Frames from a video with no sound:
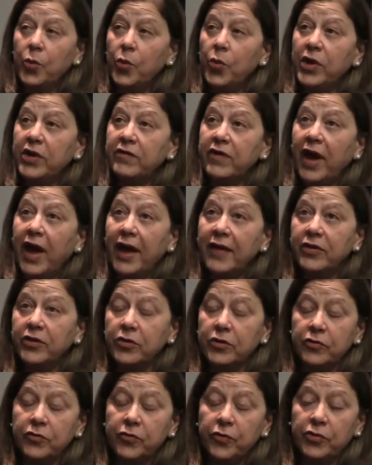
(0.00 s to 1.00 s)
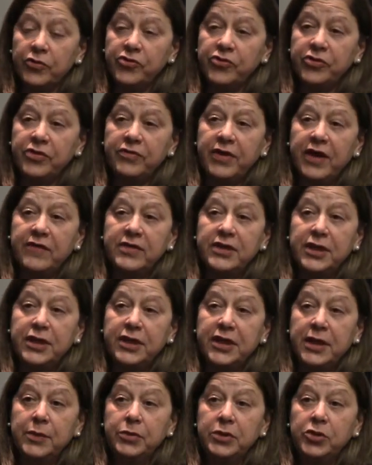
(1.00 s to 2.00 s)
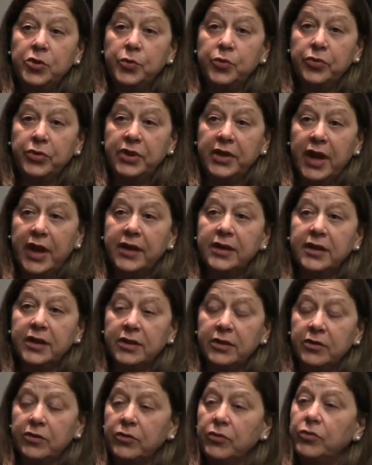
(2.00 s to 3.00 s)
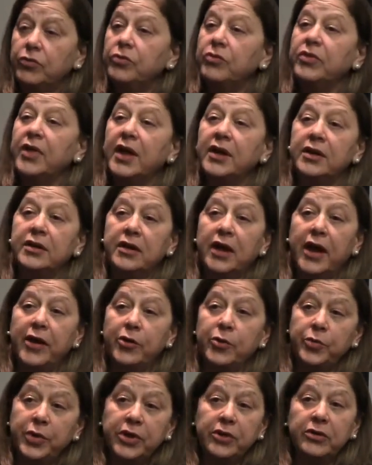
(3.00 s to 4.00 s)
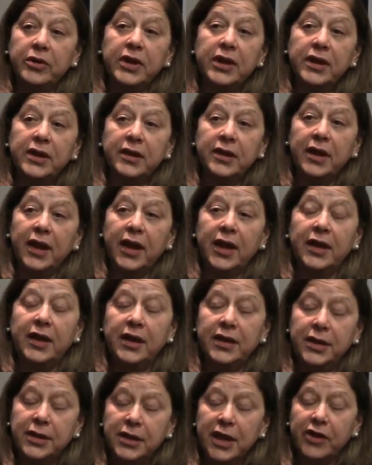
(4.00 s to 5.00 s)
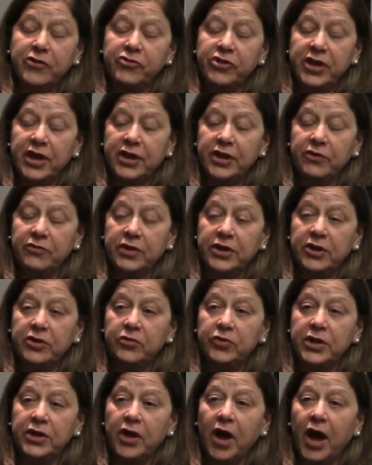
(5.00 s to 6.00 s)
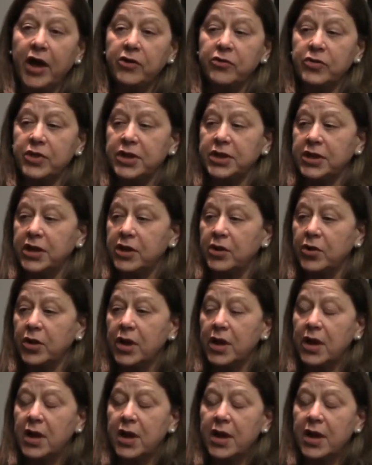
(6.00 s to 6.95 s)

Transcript: We've had the good fortune of having the same superintendent through that entire period, and he's actually getting ready to retire this year,